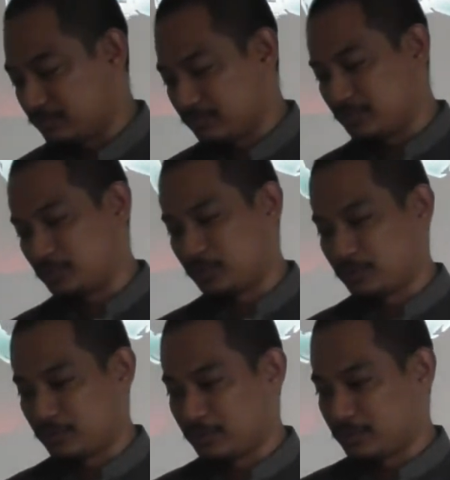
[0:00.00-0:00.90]

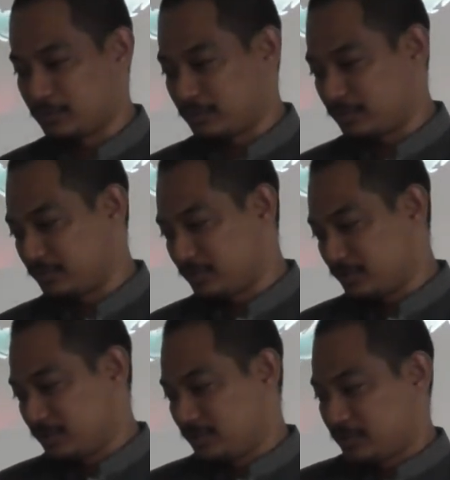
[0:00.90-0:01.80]
no
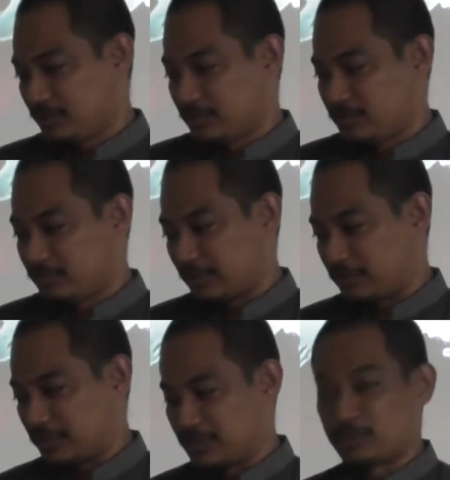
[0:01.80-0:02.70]

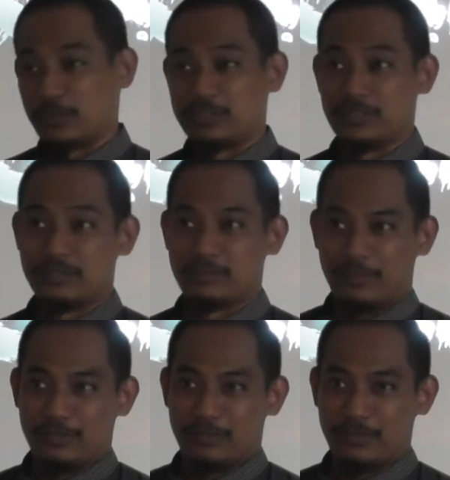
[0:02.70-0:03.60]
fundamental question
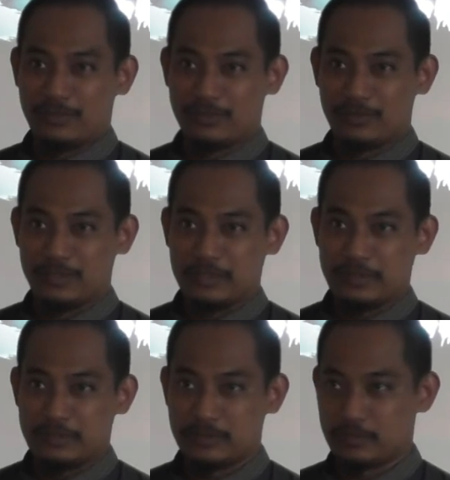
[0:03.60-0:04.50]
about your methodology,
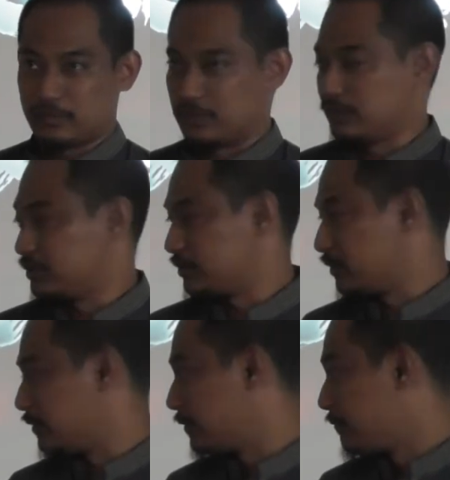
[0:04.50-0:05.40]
hopefully,
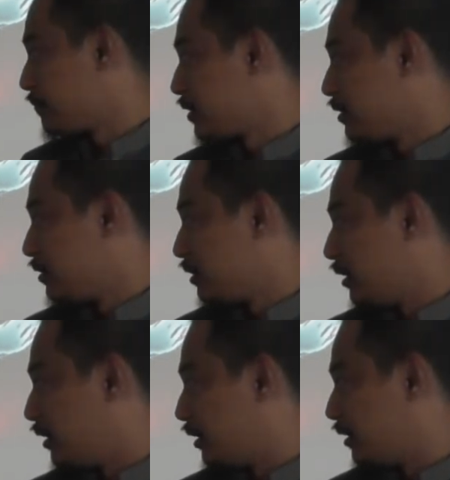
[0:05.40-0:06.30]
inshallah.
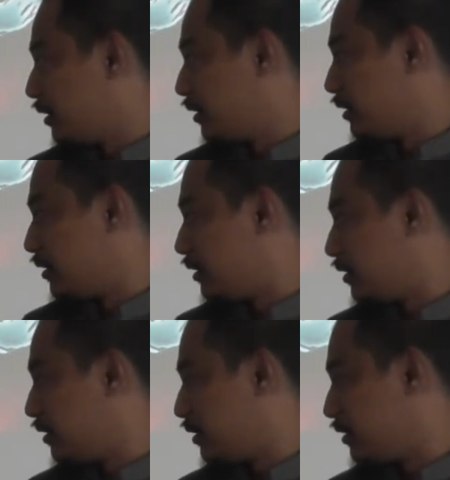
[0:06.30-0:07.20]

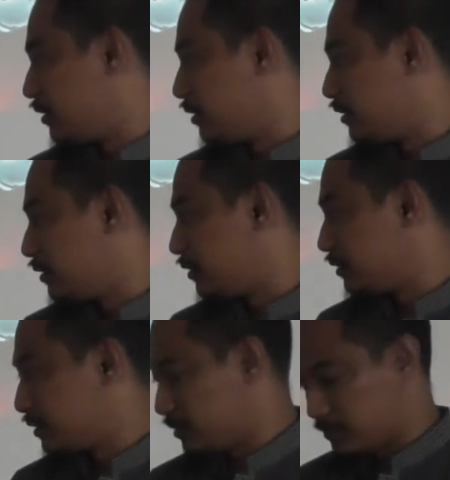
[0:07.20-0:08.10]

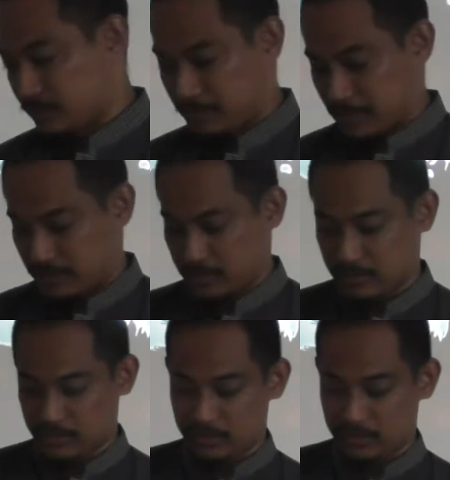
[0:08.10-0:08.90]
And yeah, all the best.